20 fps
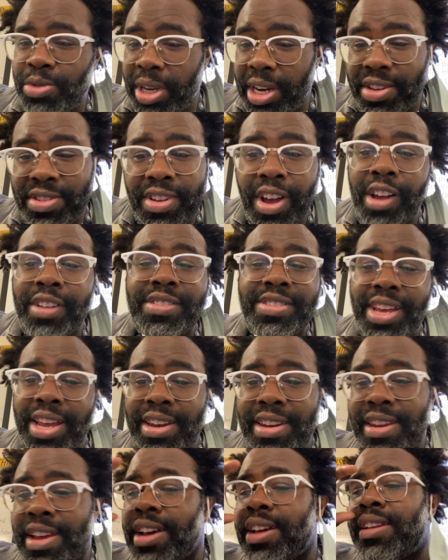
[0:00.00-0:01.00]
when it's all
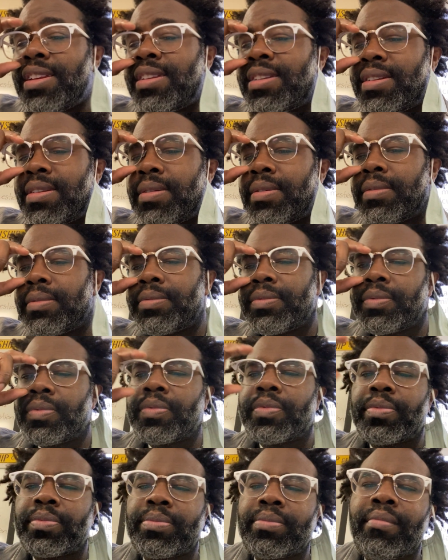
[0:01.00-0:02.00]
said and done?
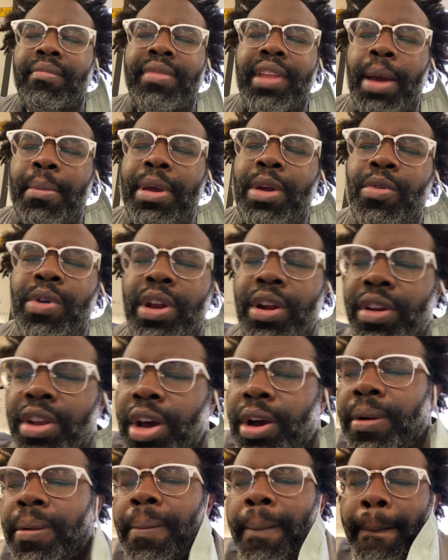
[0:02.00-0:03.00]
I mean, we don't
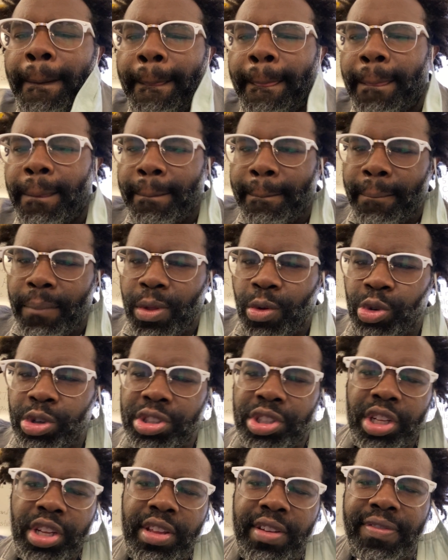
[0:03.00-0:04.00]
know. We're
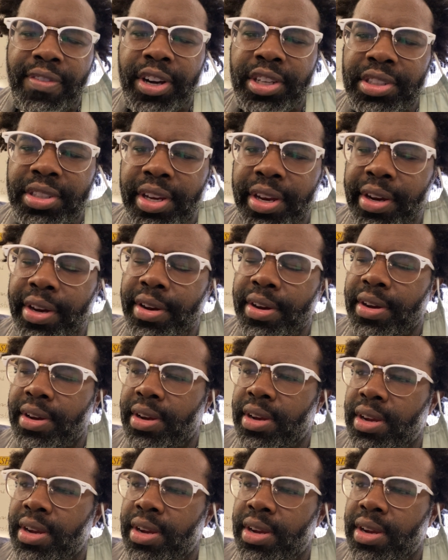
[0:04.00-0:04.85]
still in the first year.